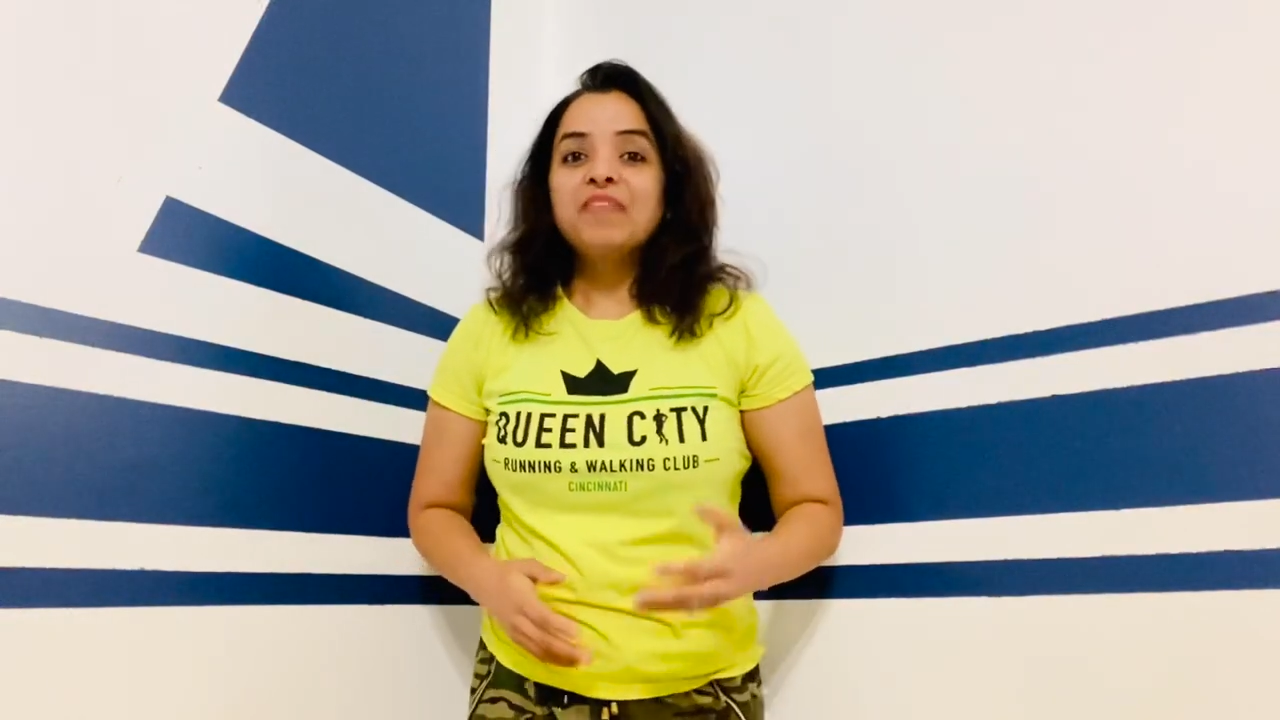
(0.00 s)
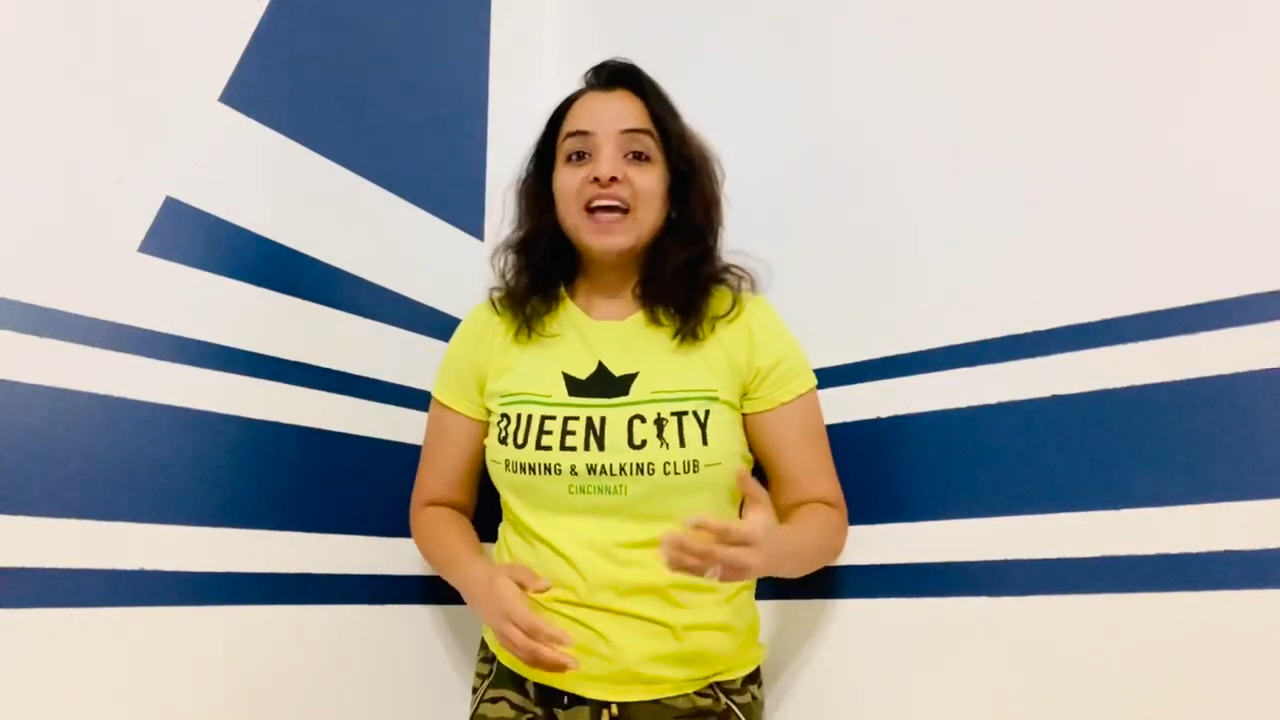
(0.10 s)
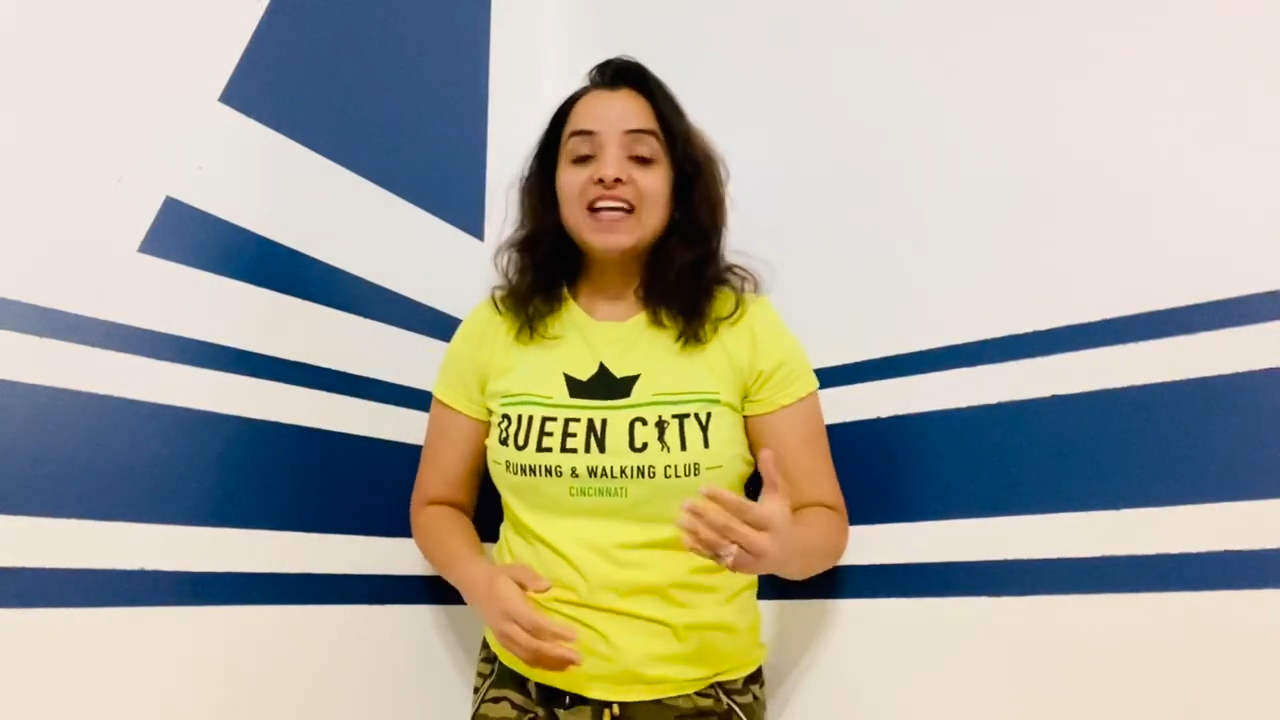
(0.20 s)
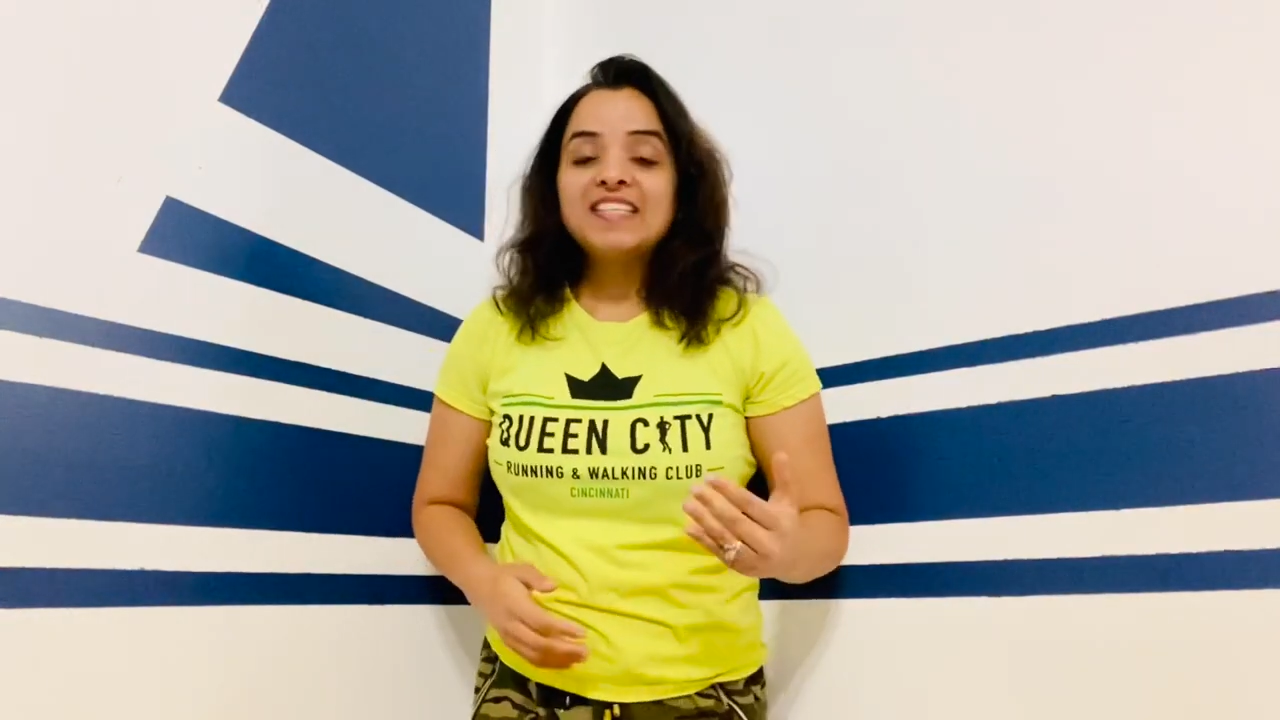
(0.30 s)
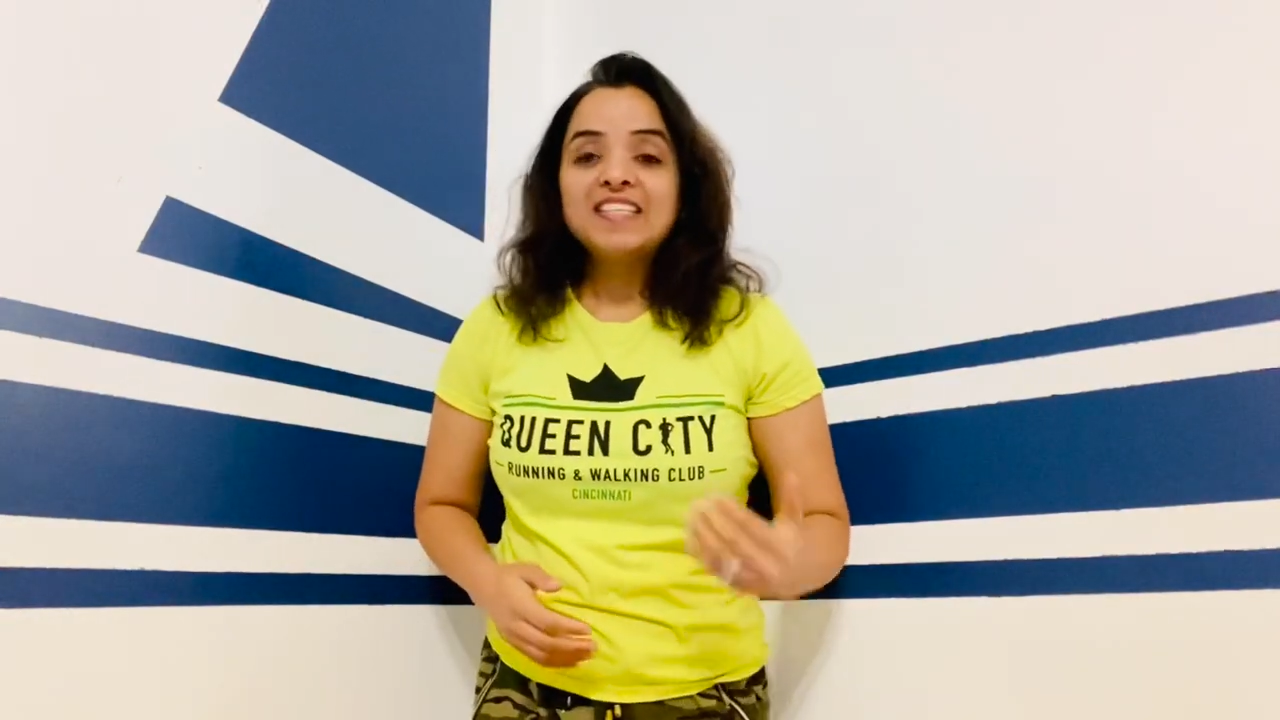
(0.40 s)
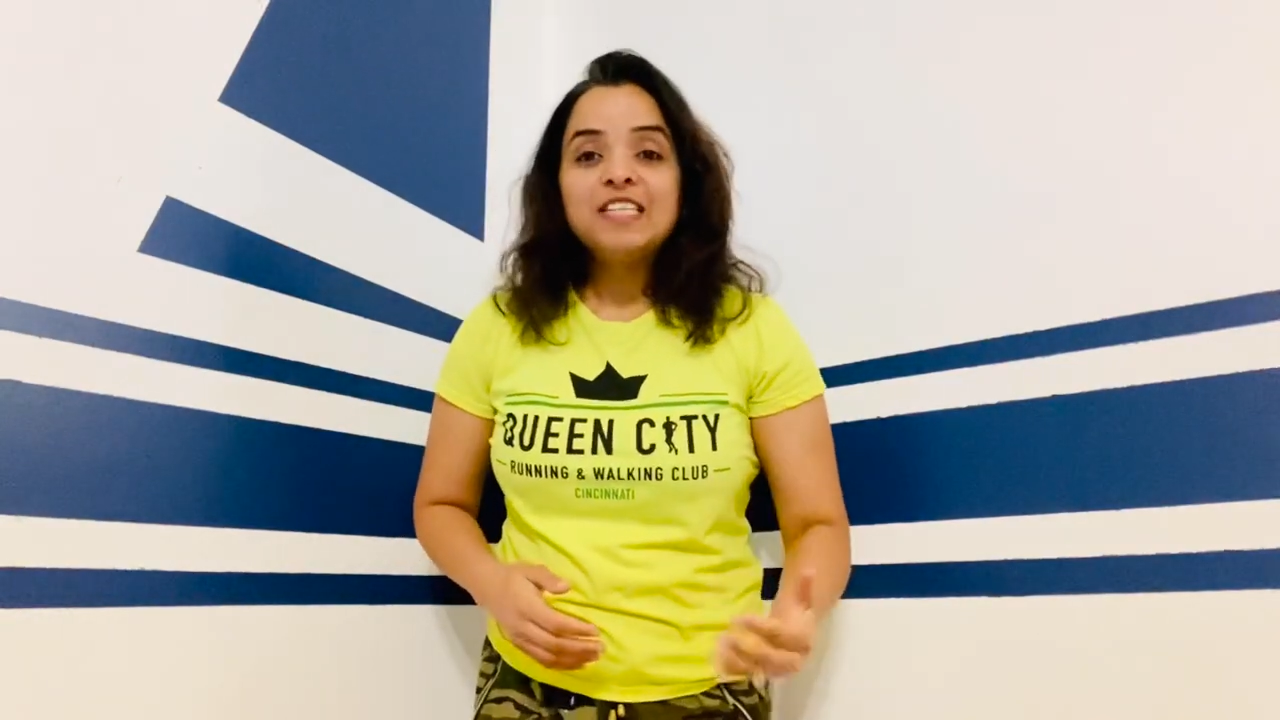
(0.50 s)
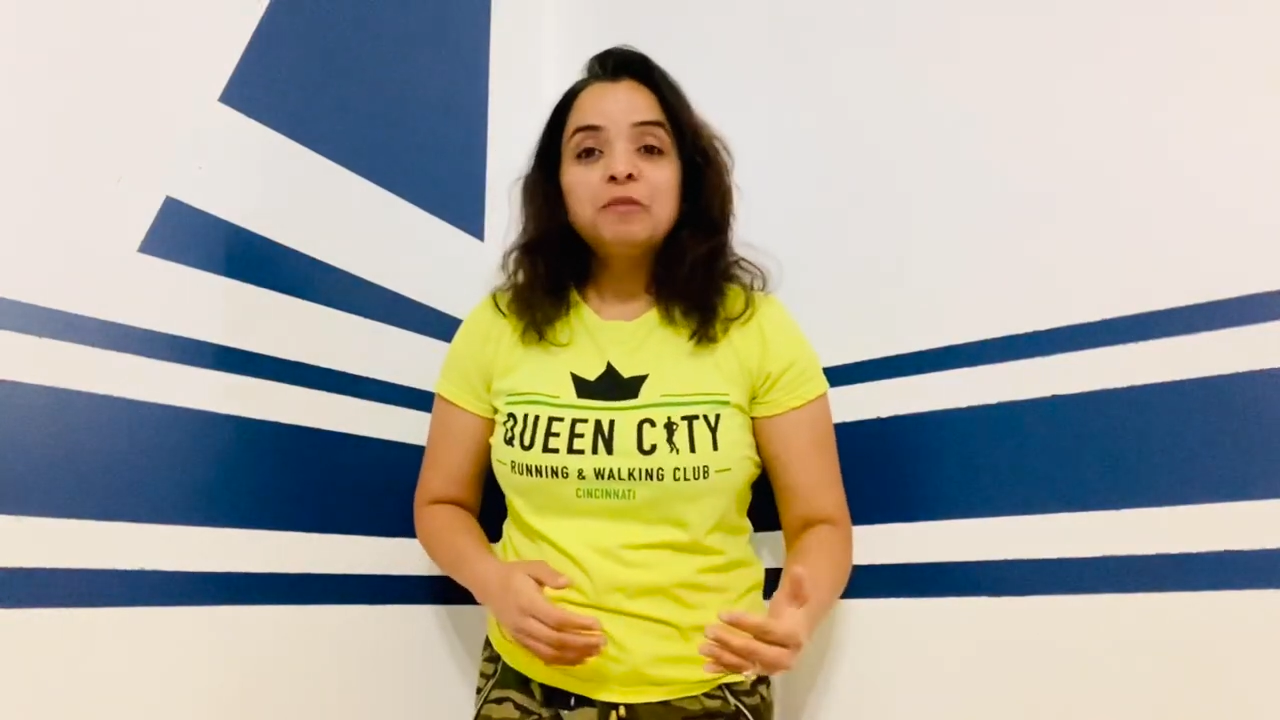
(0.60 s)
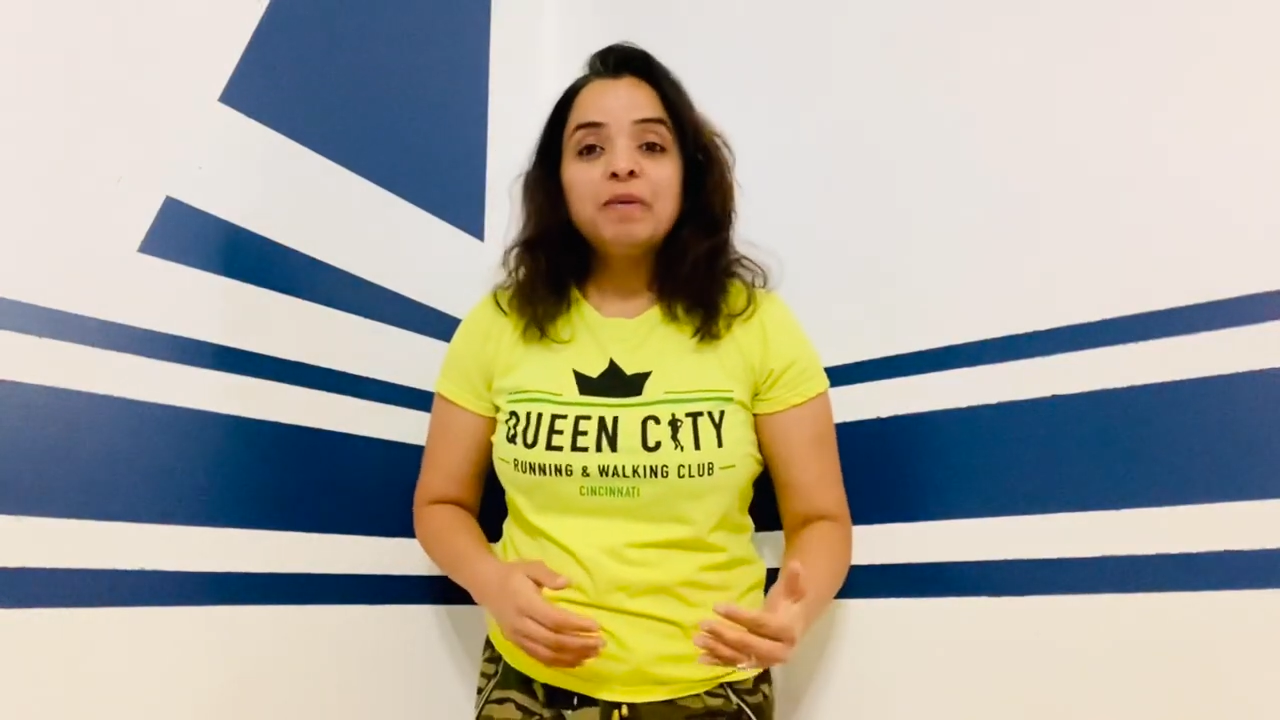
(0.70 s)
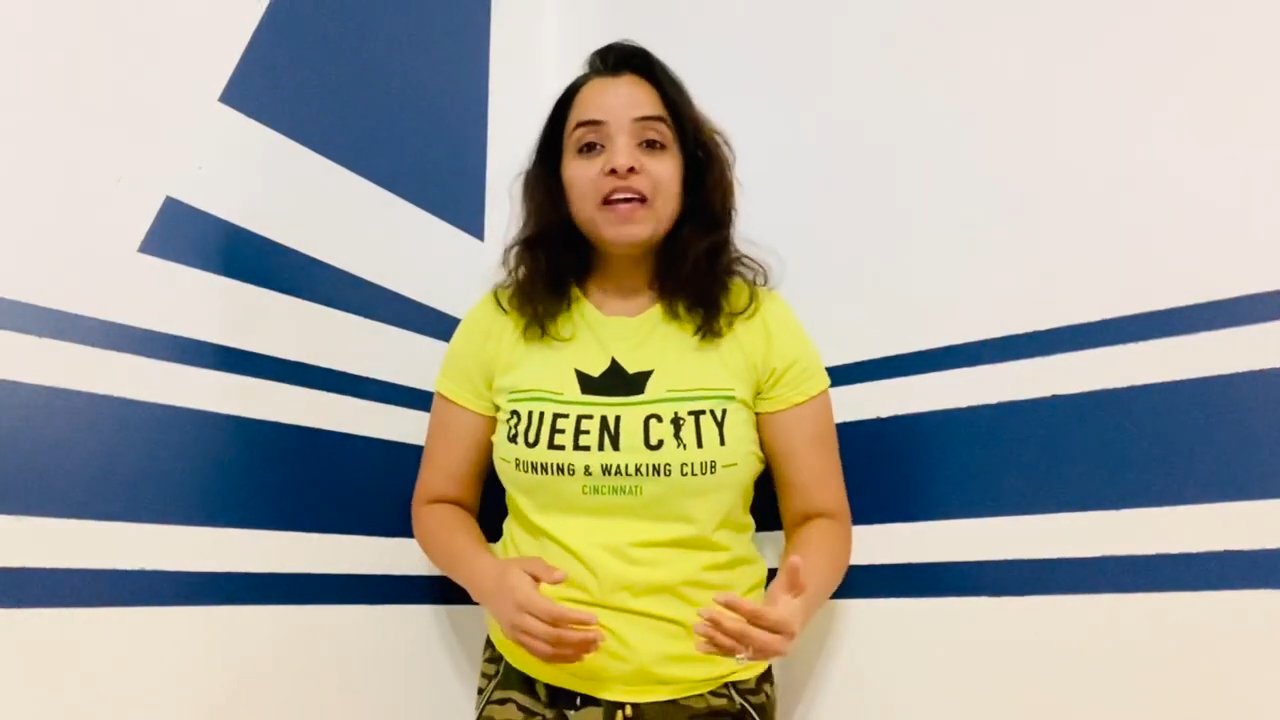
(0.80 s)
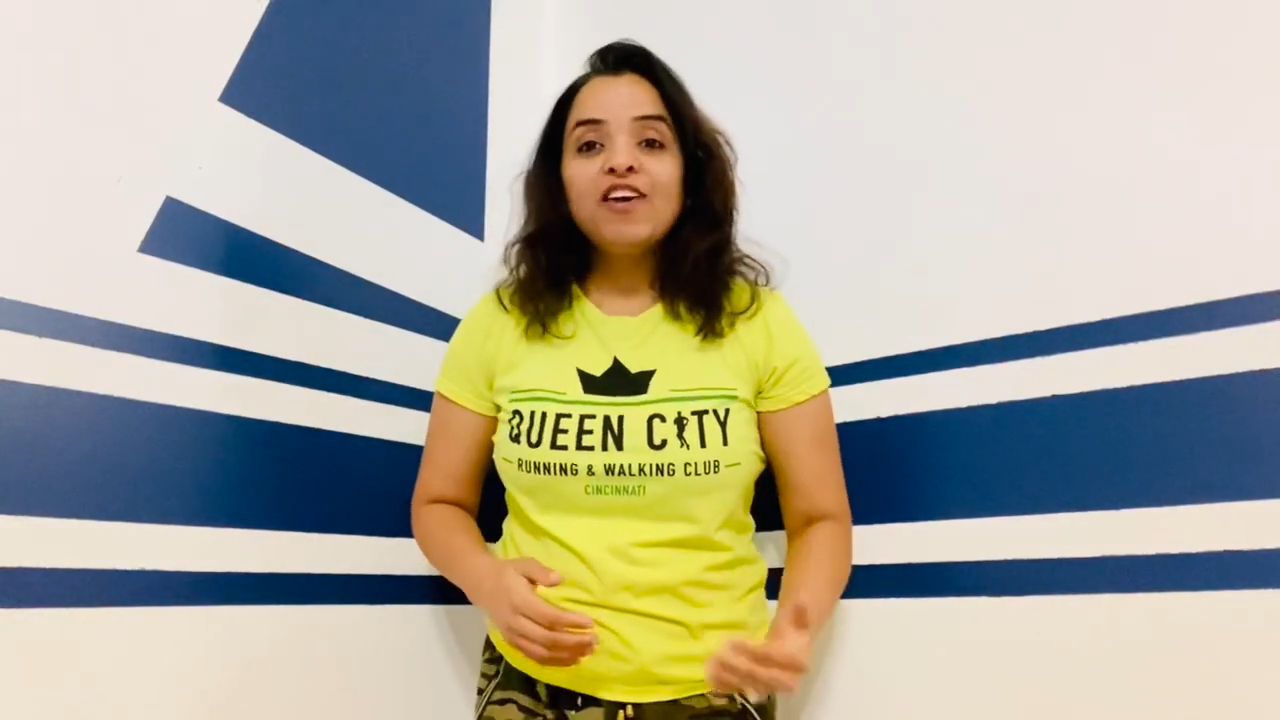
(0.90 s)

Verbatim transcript: as a display